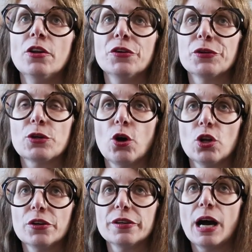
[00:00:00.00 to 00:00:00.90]
another
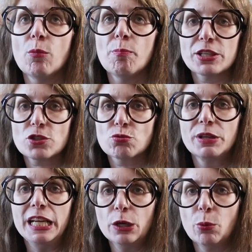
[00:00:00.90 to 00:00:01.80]
color that matches
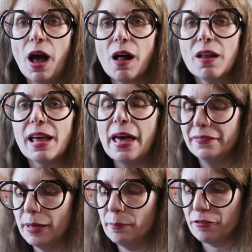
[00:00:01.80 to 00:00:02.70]
really well
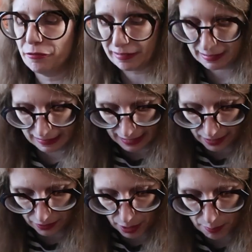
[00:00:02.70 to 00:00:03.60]
and knit my friend
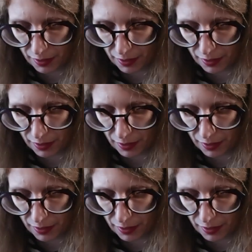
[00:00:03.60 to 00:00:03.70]
Claire